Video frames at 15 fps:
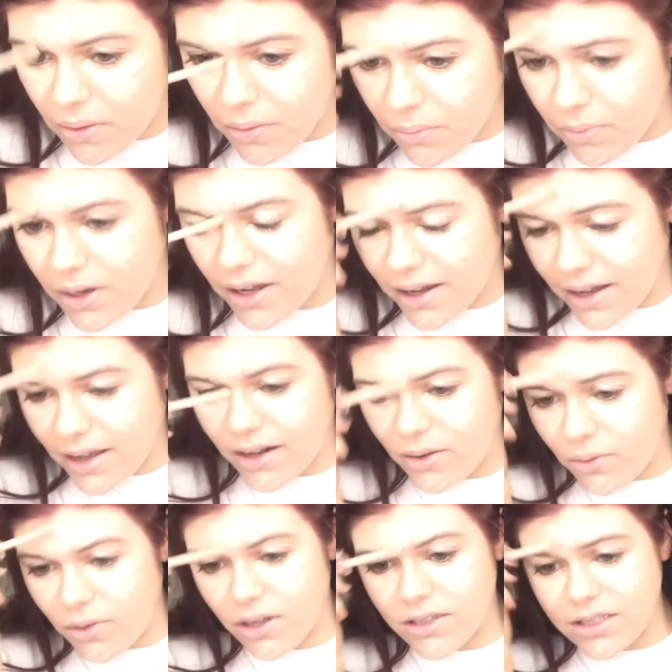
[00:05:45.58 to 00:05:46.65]
But I kind
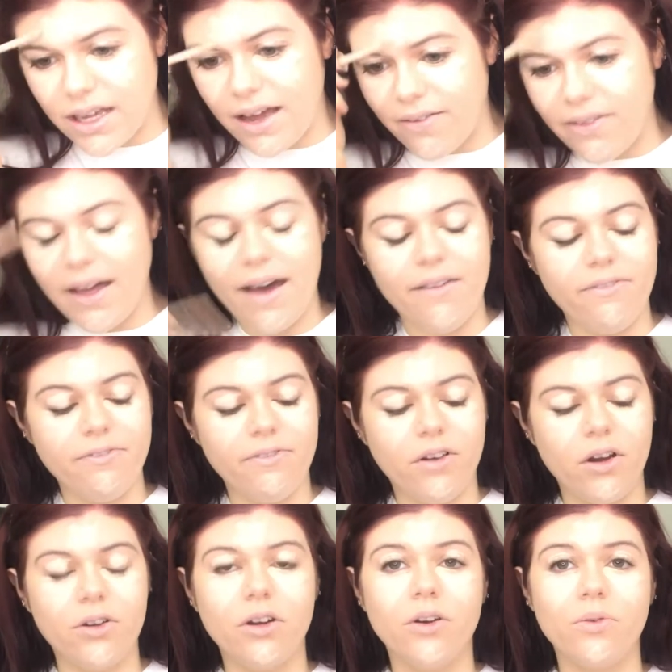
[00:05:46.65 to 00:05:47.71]
of want to have that
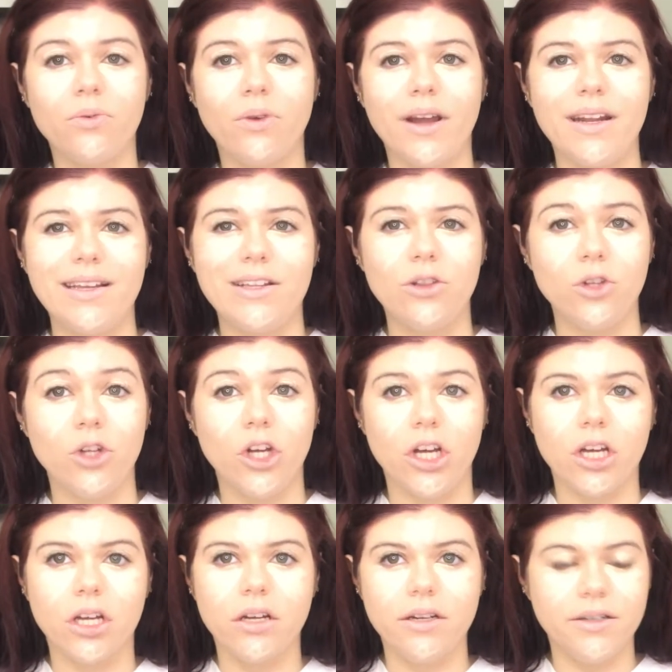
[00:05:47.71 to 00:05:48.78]
photo ready
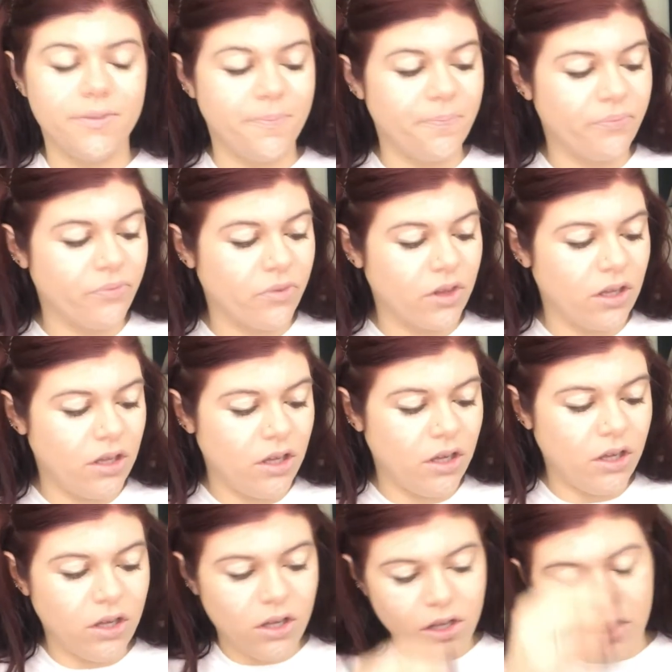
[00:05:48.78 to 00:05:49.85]
look.
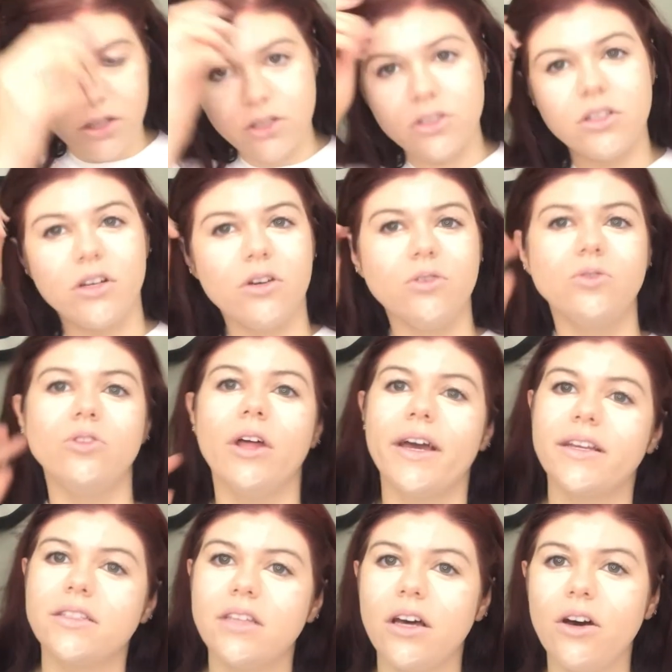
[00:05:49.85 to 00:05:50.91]
So like
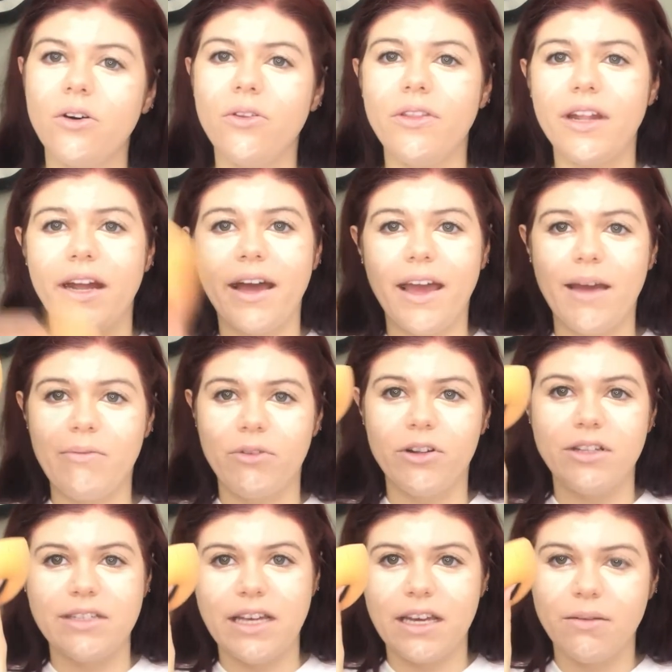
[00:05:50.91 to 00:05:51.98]
so, and then I am
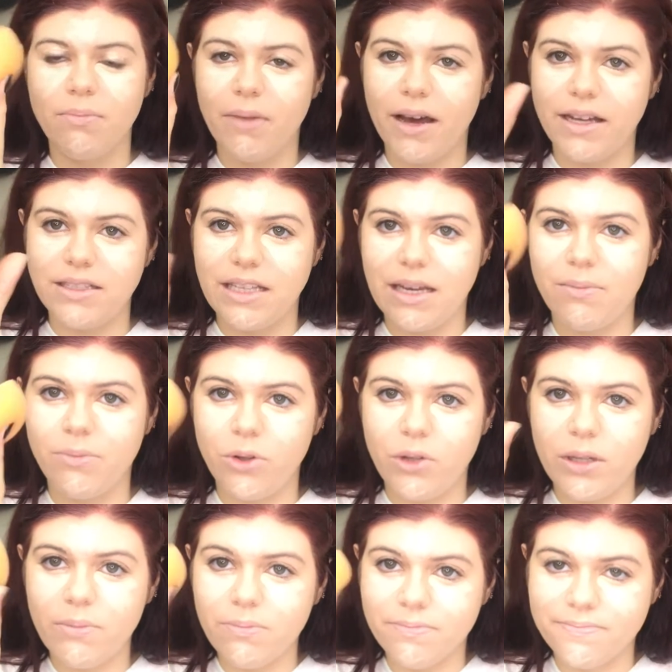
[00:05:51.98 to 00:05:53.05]
going to take my damp
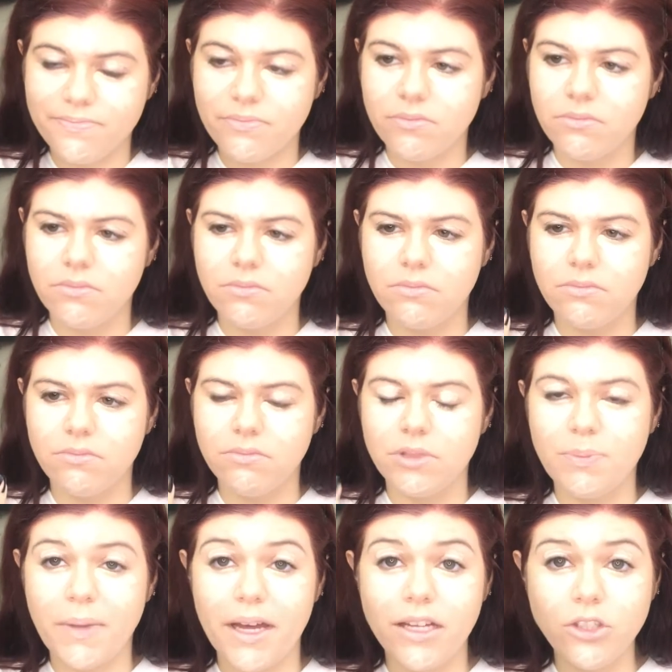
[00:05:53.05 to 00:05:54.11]
beauty
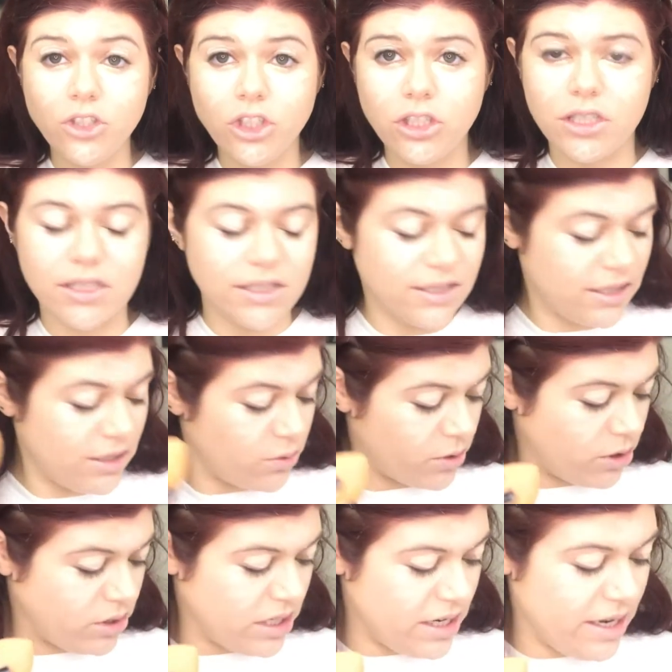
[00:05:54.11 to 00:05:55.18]
sponge. This is the
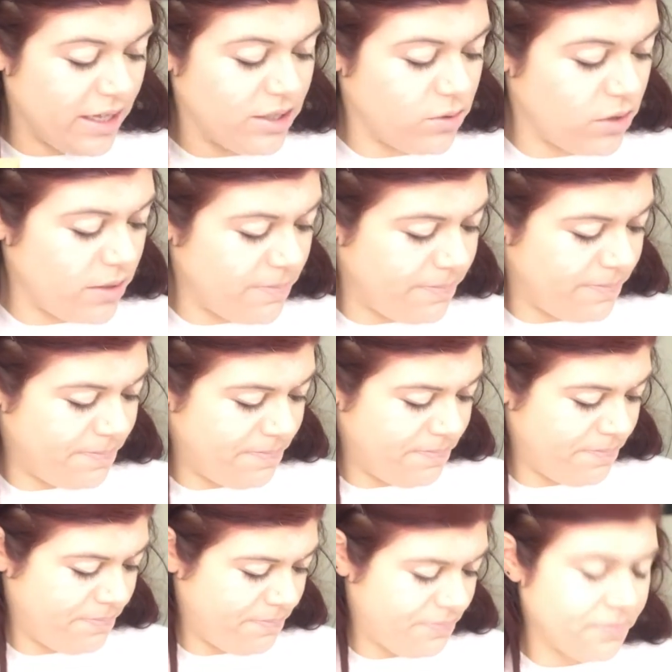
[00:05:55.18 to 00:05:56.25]
Real Techniques one.
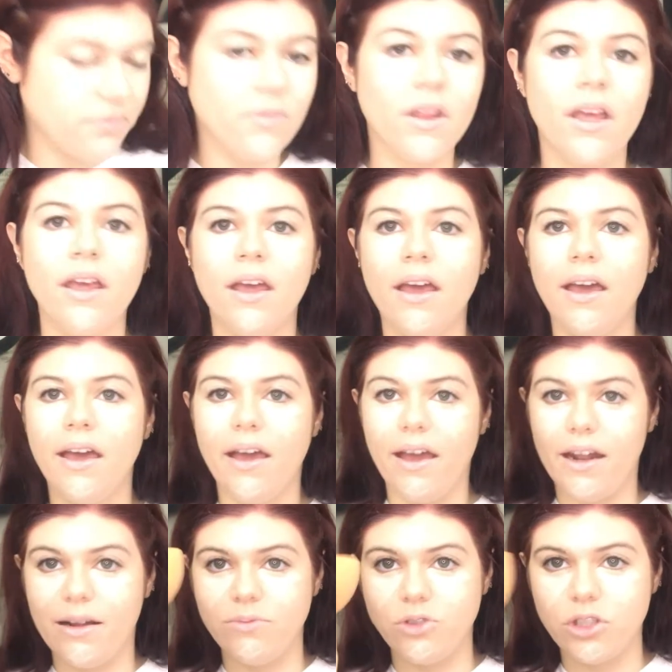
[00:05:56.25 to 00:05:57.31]
And
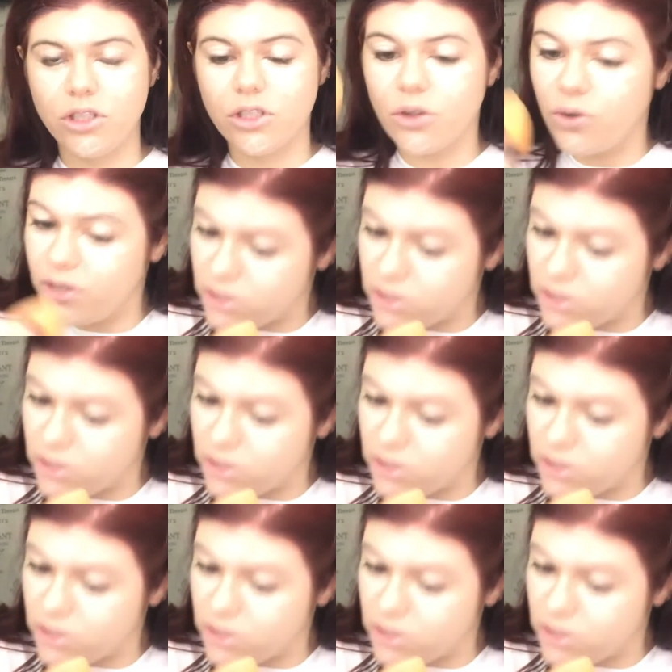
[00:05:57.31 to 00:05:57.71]
I'm just going